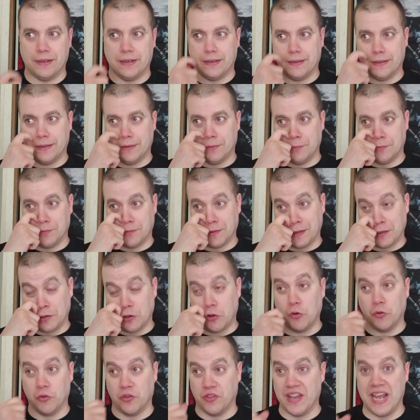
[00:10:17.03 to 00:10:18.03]
And it was like,
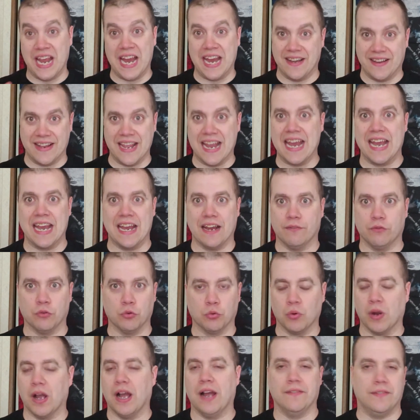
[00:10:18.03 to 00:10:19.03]
oh, they have
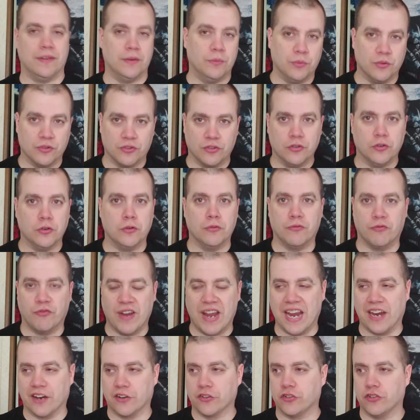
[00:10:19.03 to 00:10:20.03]
arrived. It was a new
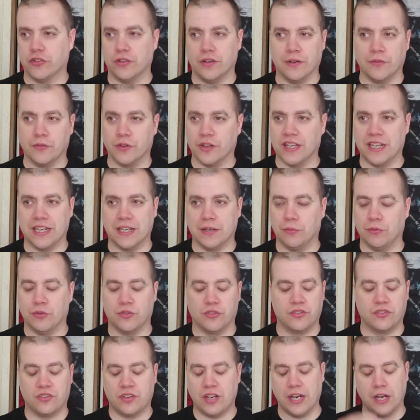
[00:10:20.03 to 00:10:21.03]
faction and everything. It
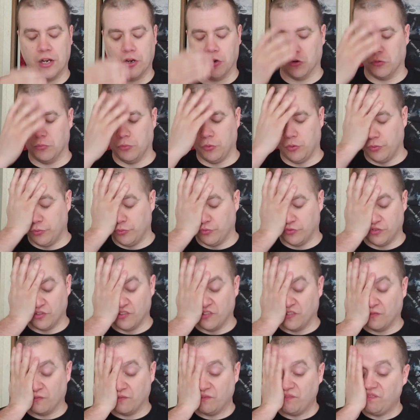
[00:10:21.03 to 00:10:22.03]
was terrible. It was
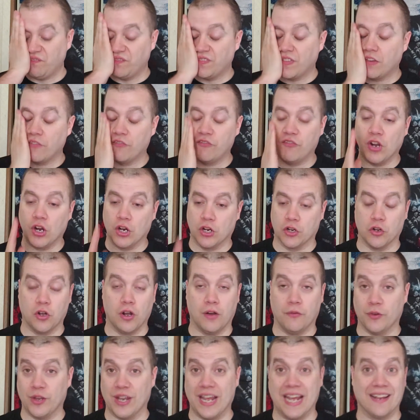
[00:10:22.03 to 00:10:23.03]
just fucking
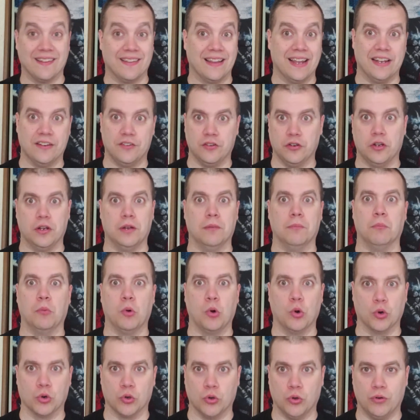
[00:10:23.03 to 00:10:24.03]
awful. That led to
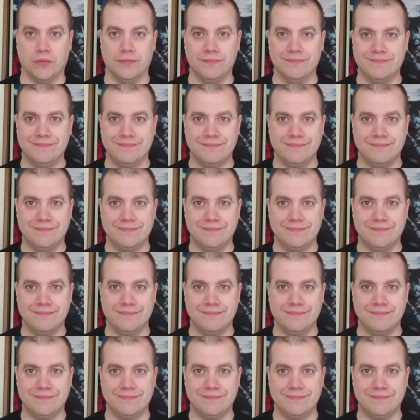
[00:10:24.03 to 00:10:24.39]
Immortal.